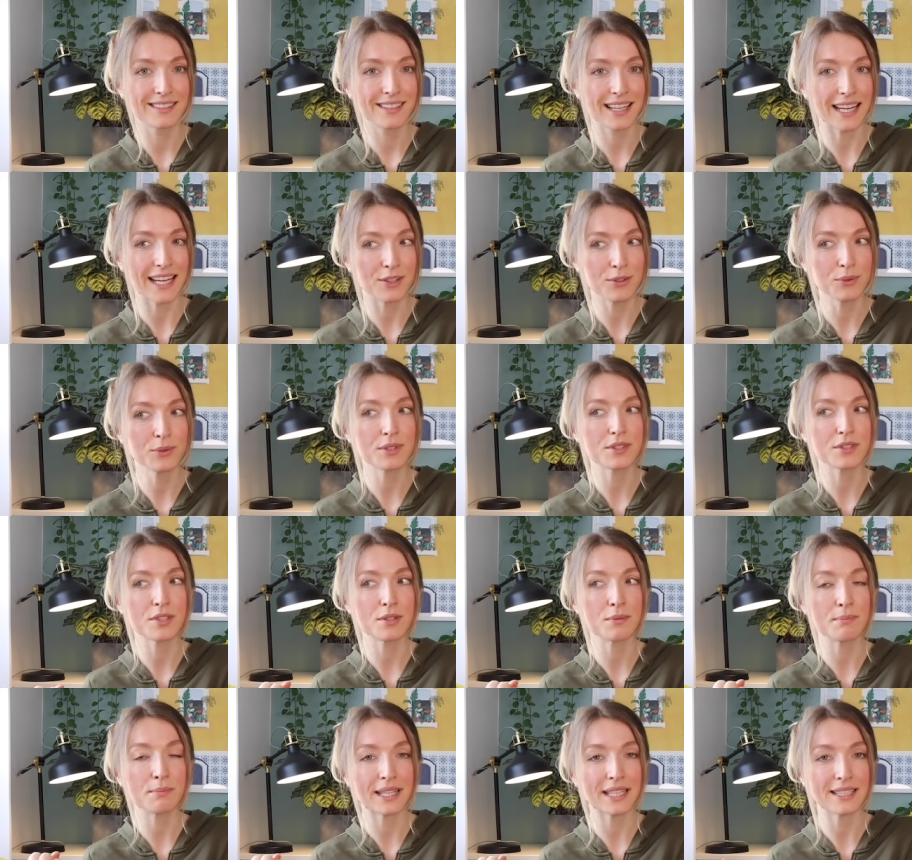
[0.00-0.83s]
in order
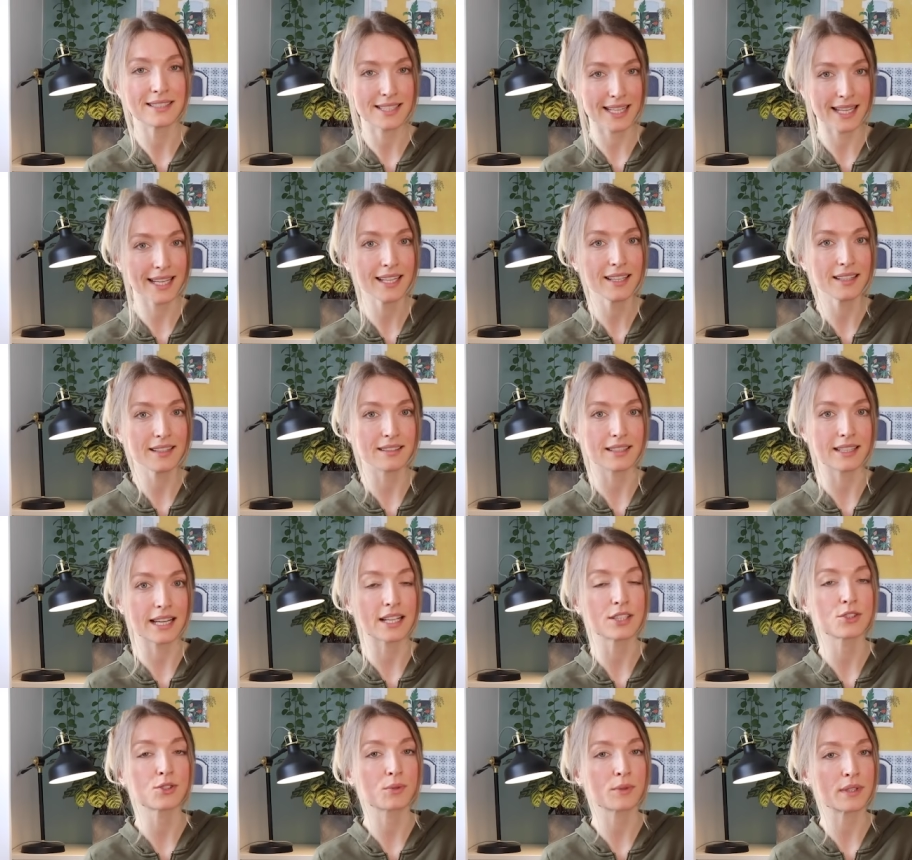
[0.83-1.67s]
to maintain
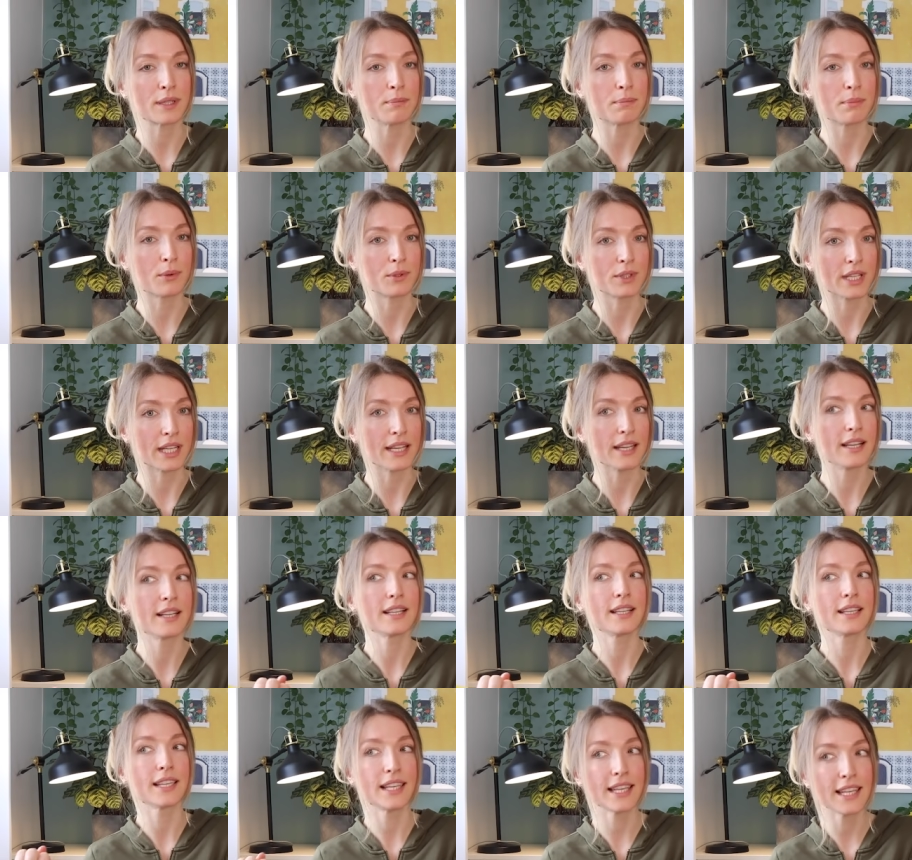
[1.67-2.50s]
that dream body
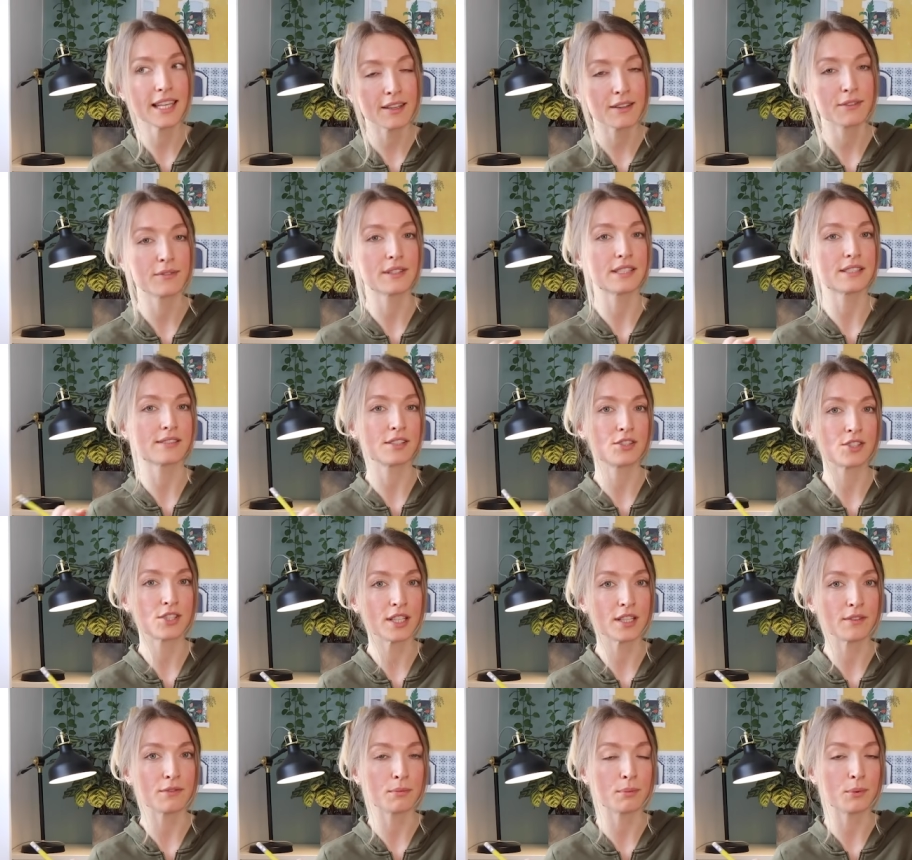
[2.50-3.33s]
if it's
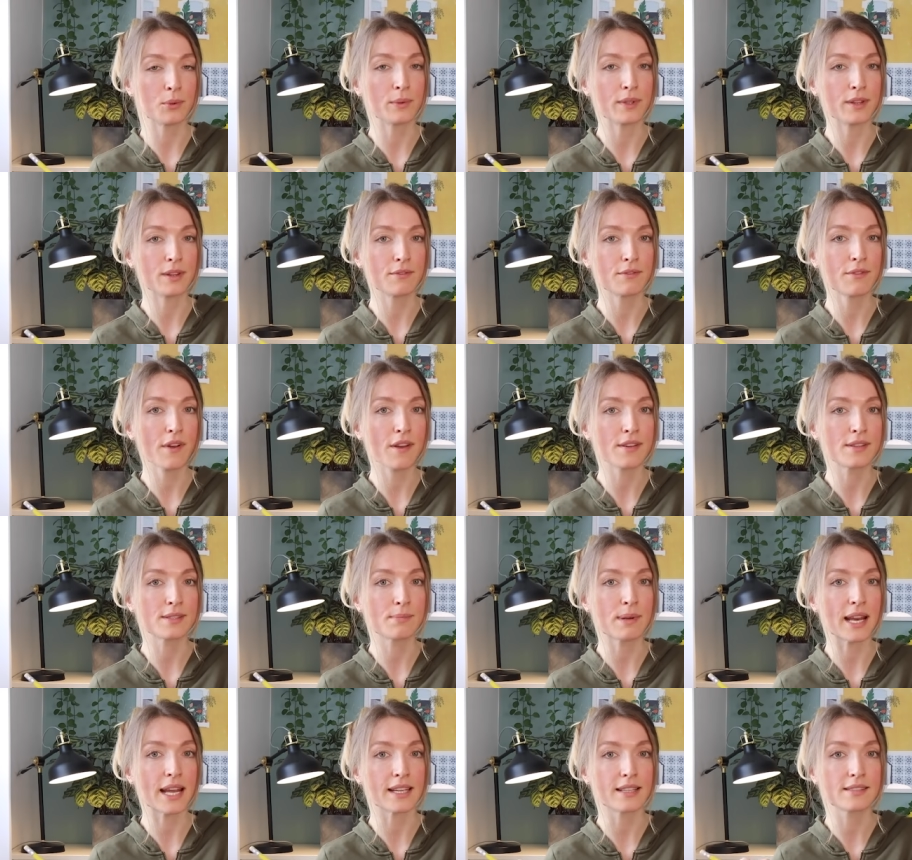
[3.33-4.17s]
achievable in the
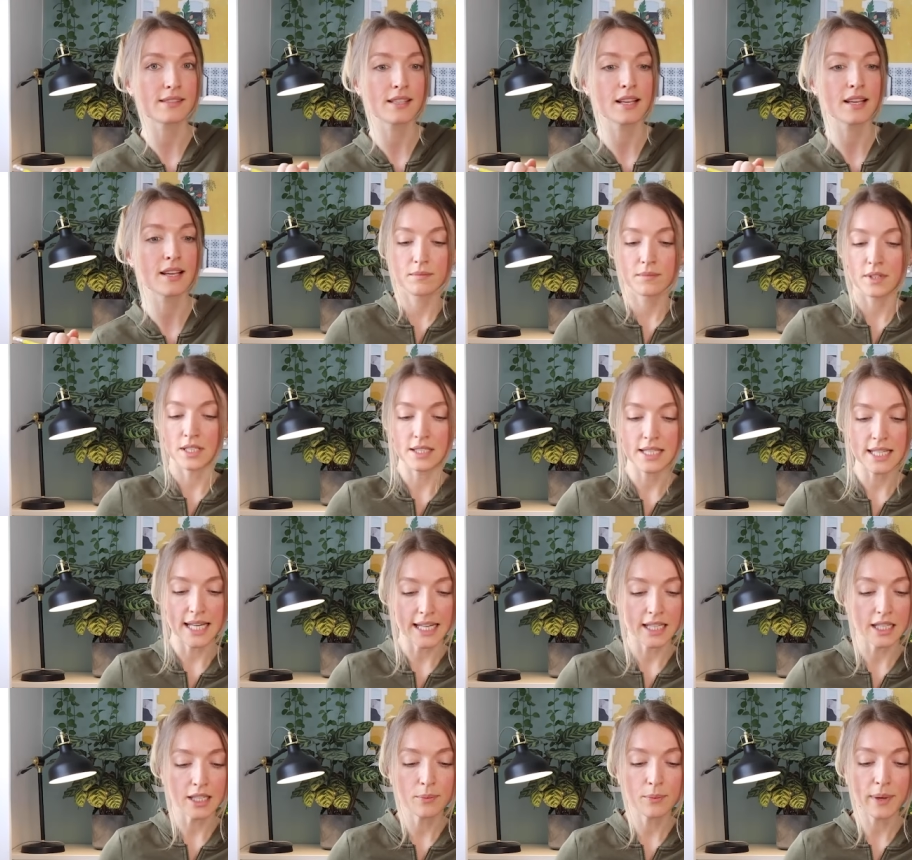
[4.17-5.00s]
first place. The
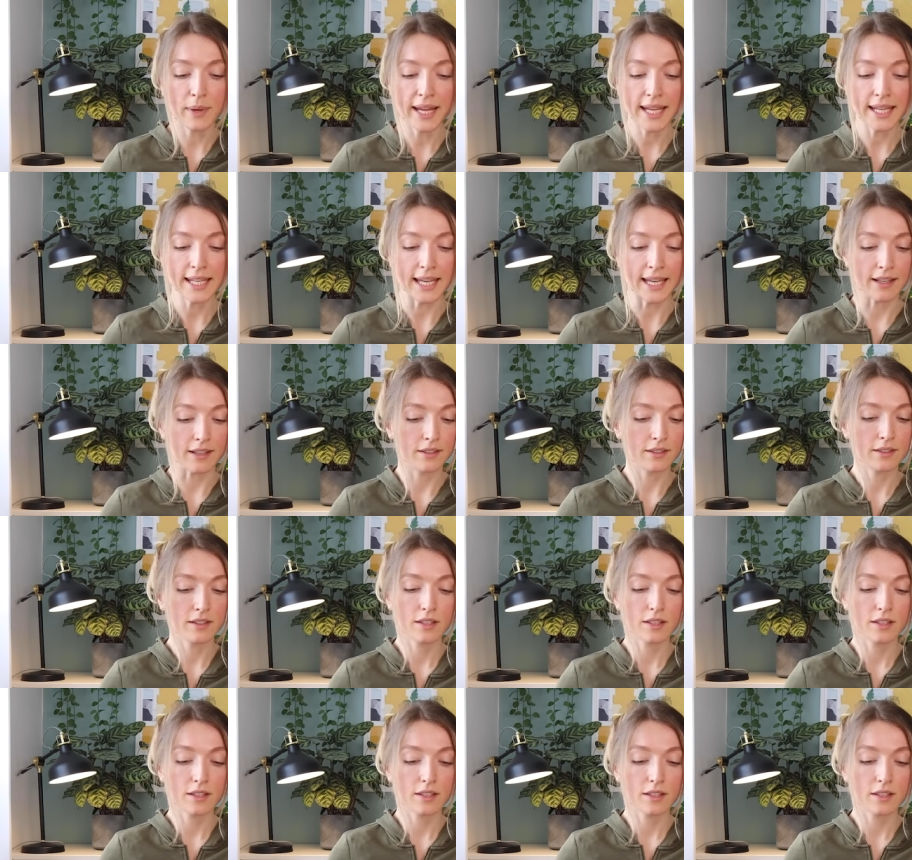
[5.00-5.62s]
daily weighing,